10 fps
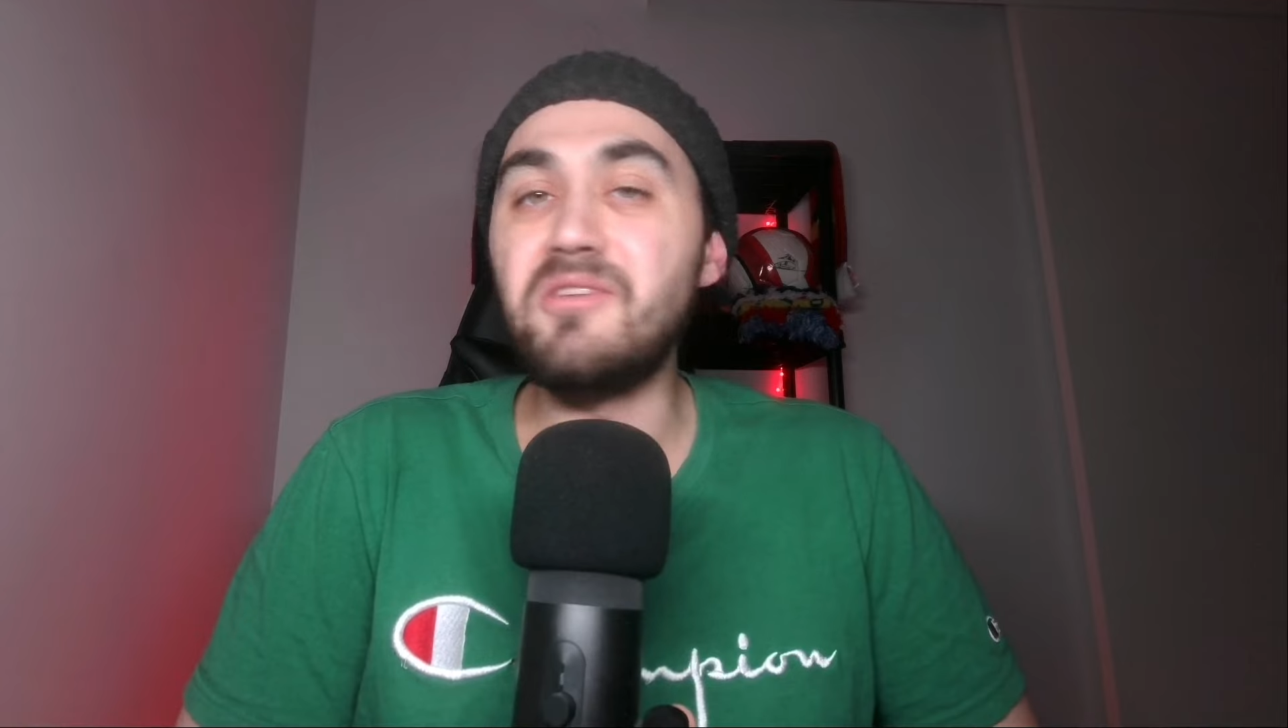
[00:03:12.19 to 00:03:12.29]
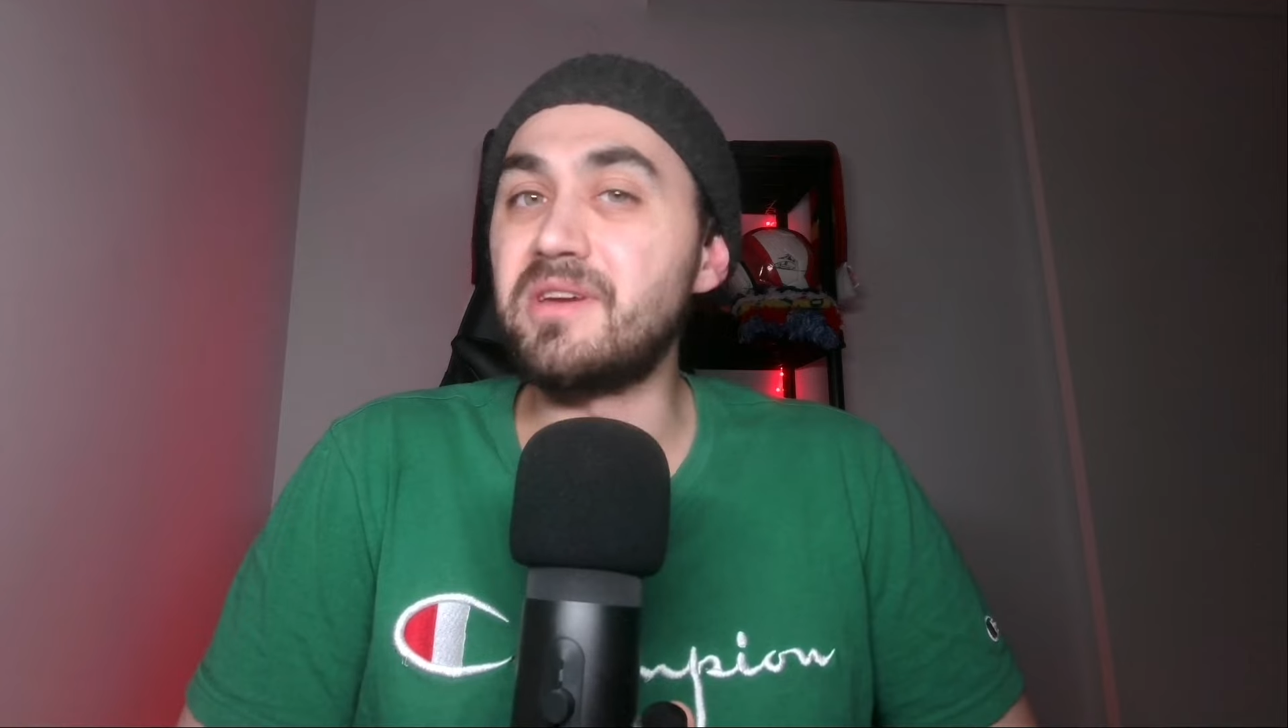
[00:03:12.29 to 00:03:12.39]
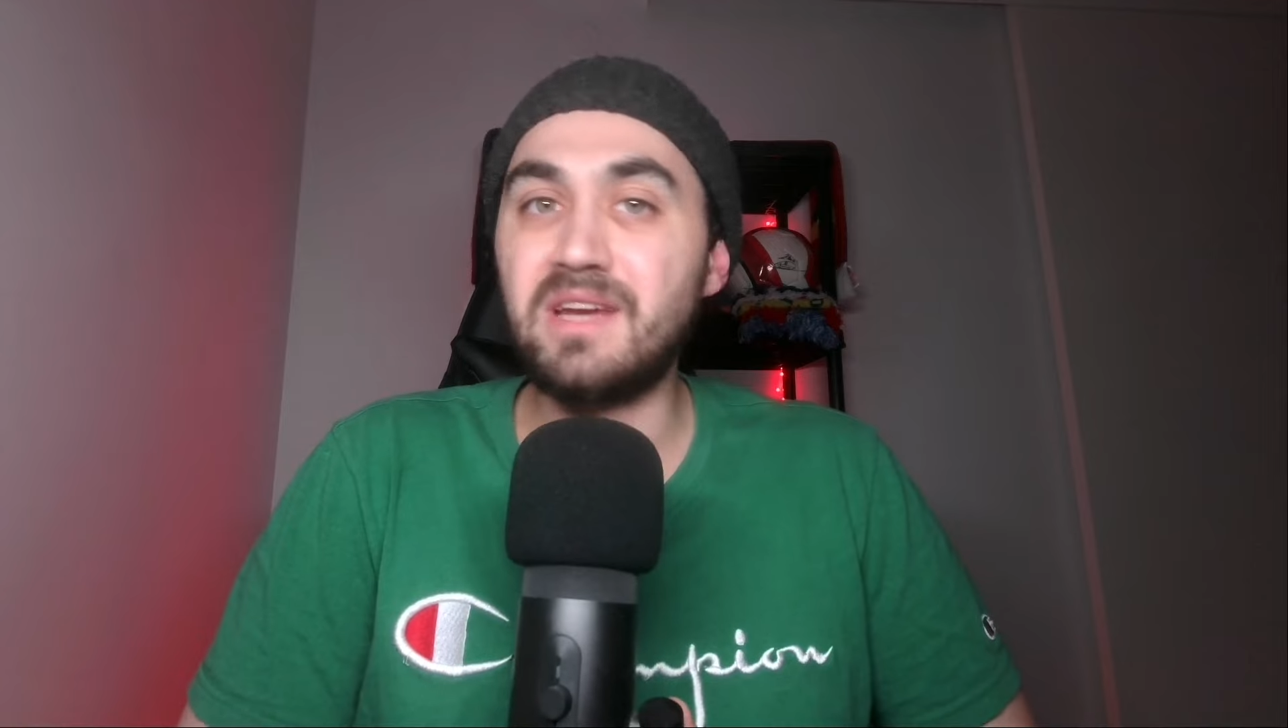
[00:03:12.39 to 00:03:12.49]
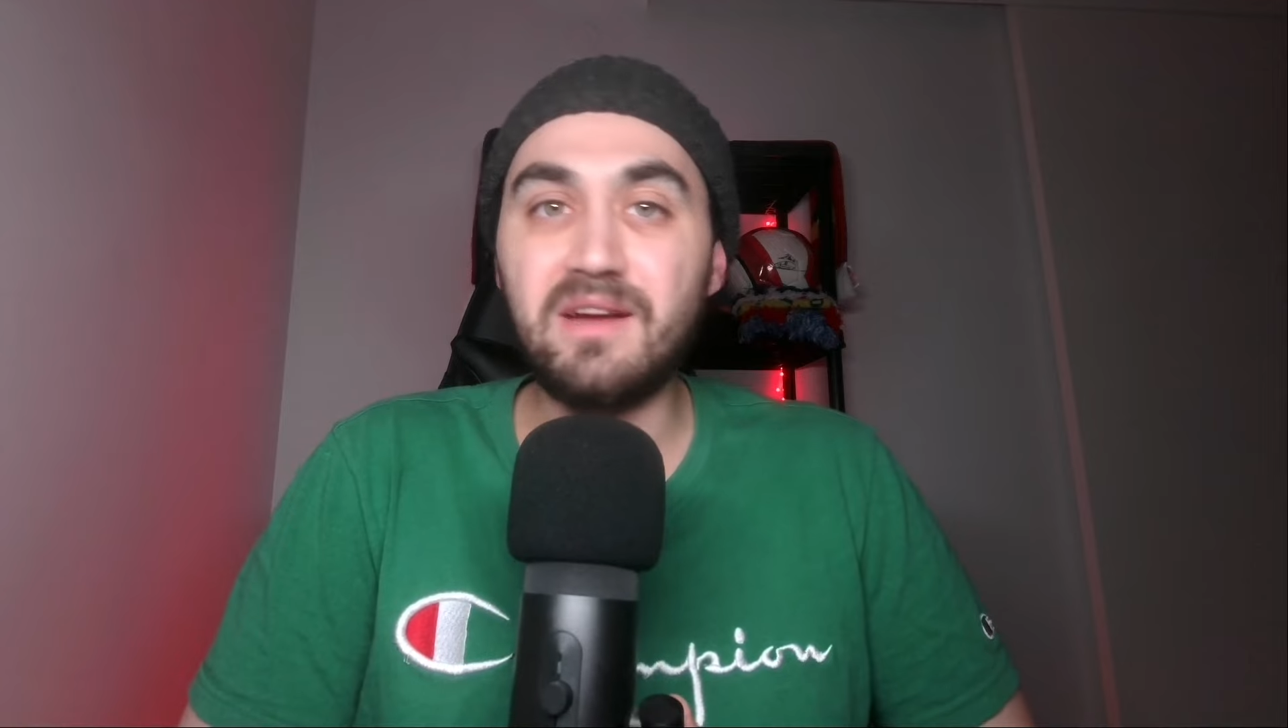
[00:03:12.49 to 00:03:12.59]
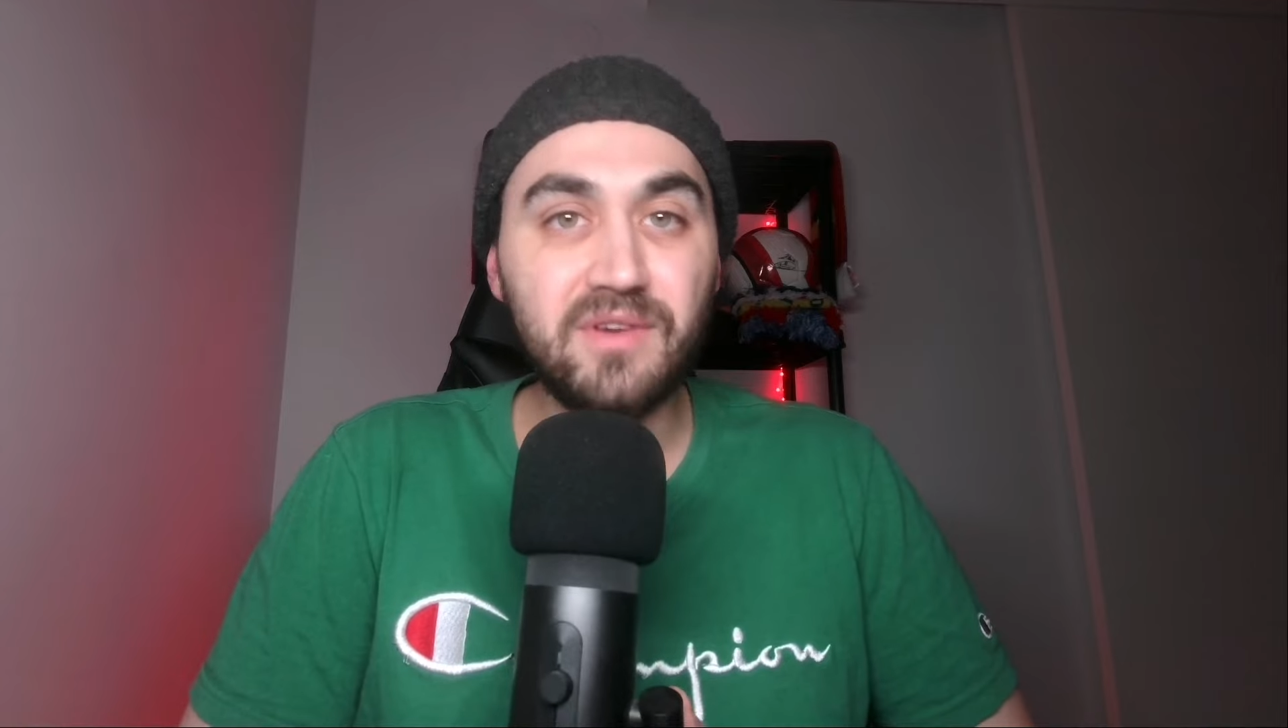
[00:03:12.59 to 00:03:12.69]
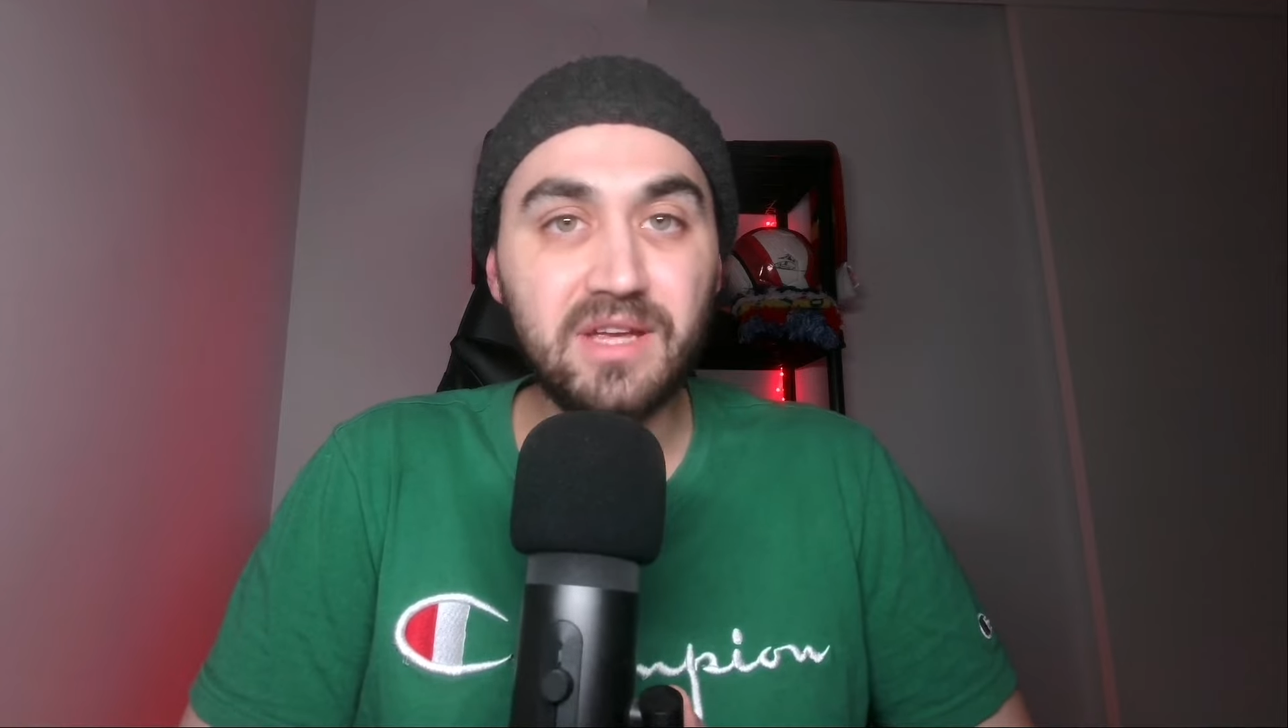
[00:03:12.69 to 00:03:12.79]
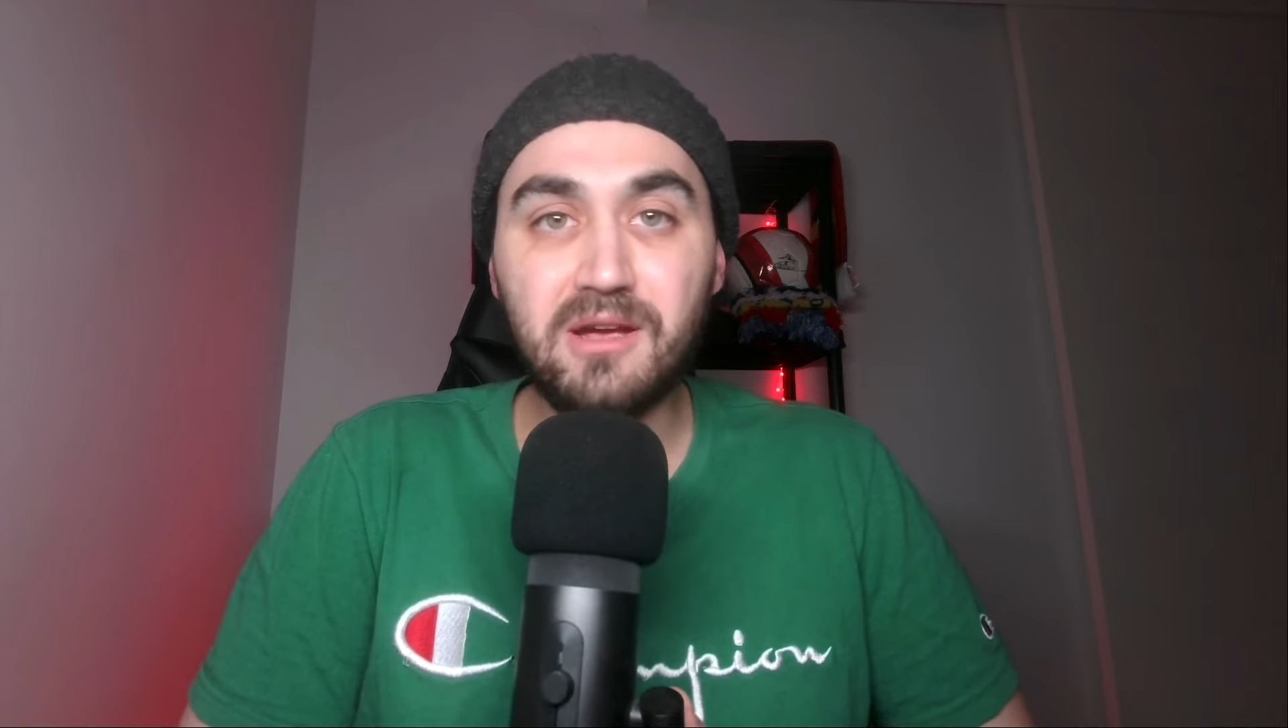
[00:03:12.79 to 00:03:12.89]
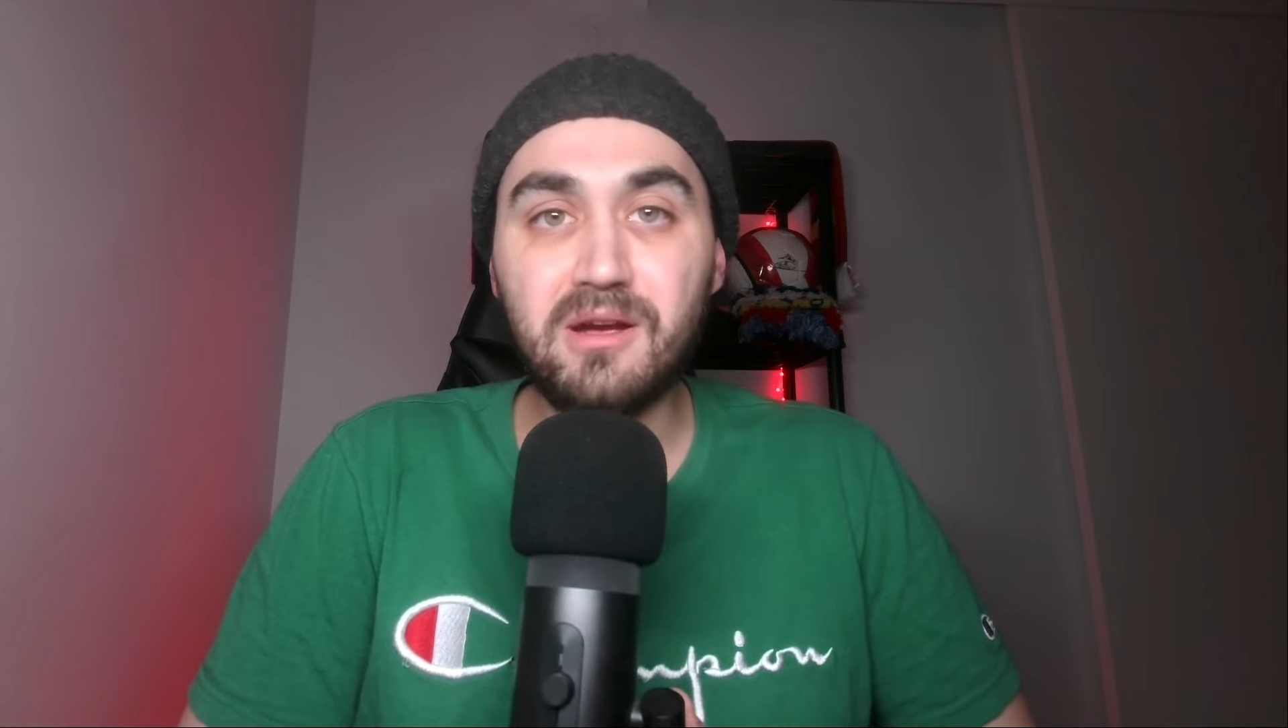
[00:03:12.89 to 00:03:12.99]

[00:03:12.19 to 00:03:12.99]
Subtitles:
can never get